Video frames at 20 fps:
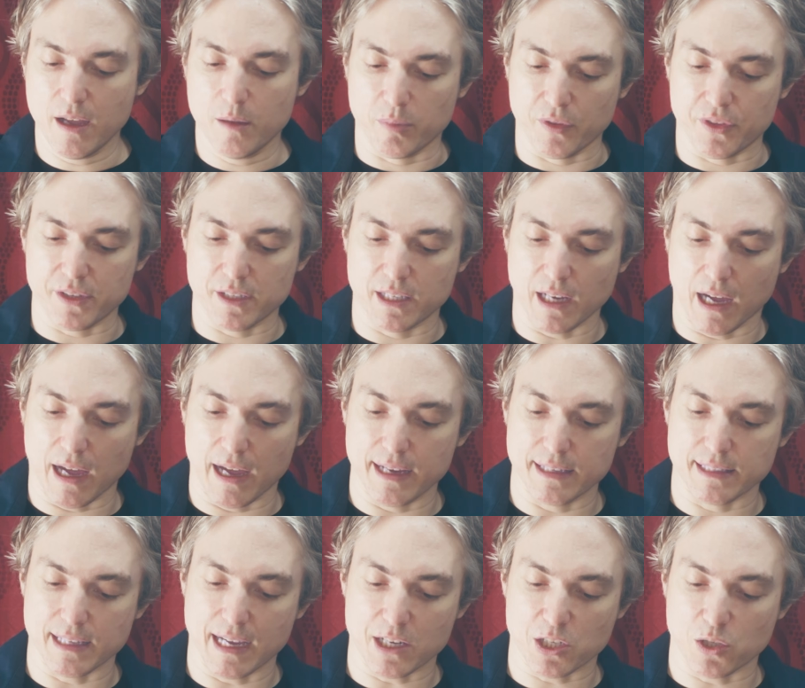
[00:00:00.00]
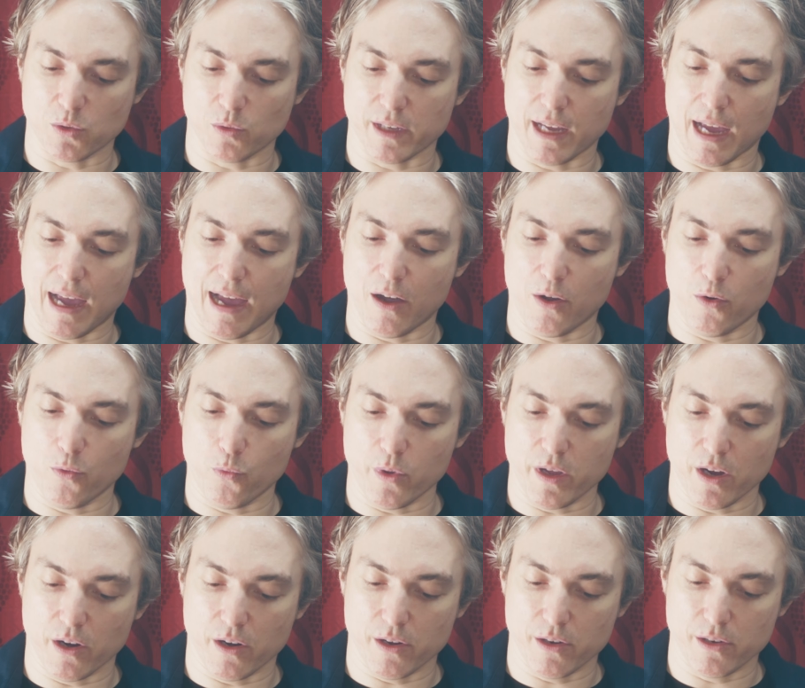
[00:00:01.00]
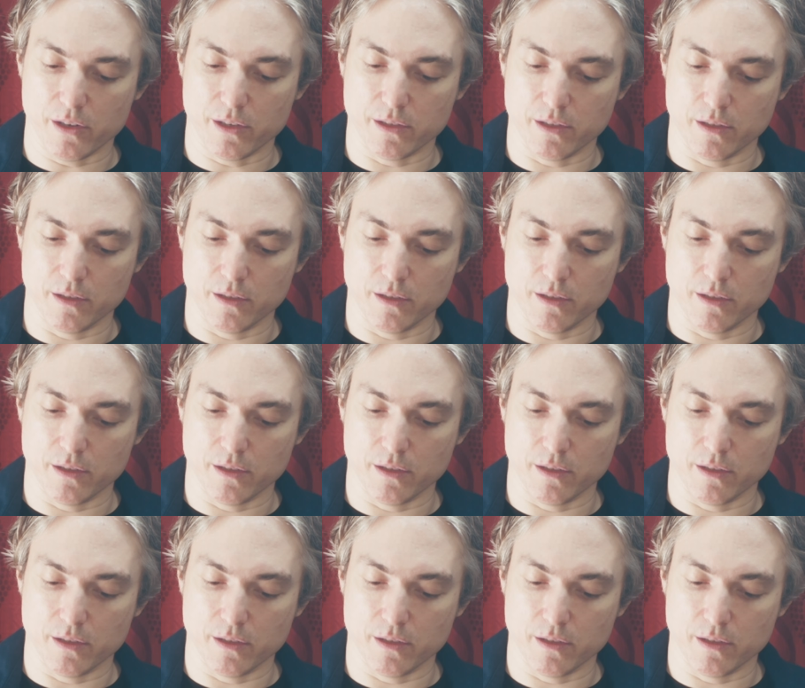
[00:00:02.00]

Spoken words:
but the die is actually how we are